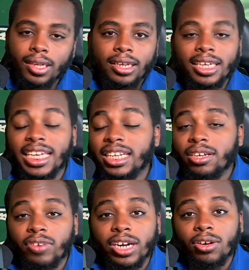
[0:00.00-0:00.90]
Keely
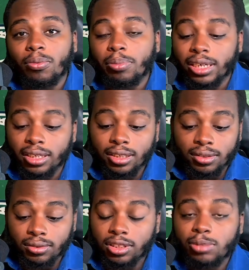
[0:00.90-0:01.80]
Ringo been up.
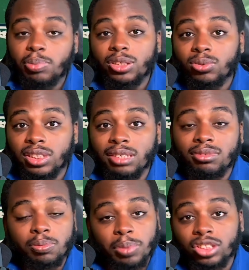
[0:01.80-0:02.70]
Special team
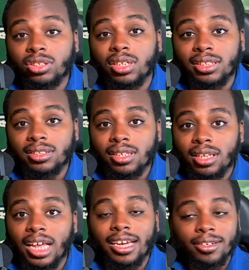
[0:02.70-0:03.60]
specialist.
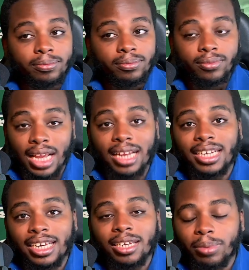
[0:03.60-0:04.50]
Like, I
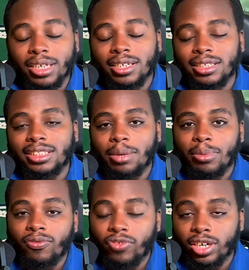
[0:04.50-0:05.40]
think he better than Zach
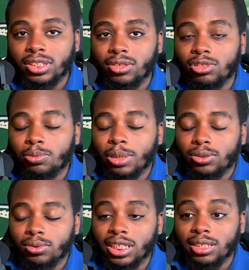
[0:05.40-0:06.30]
McPherson on
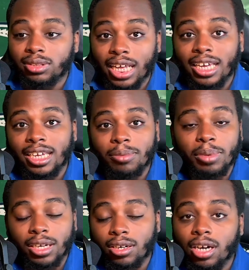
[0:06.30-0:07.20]
special teams. Like, he
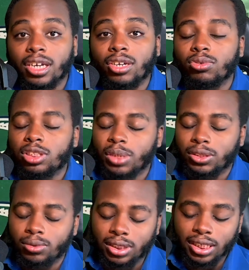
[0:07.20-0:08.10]
been cooking on
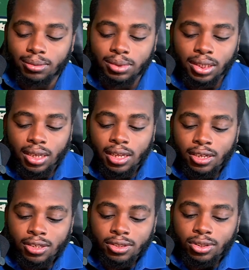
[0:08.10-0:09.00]
special teams.
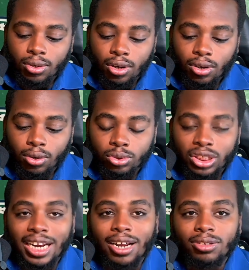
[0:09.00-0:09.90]
So
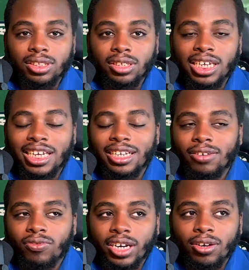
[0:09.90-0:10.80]
shout out to Keely
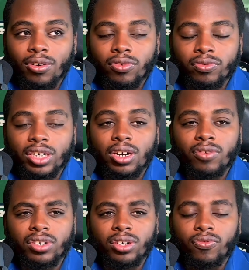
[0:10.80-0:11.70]
Ringo for
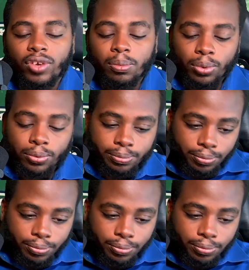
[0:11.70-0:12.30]
recovering the fumble.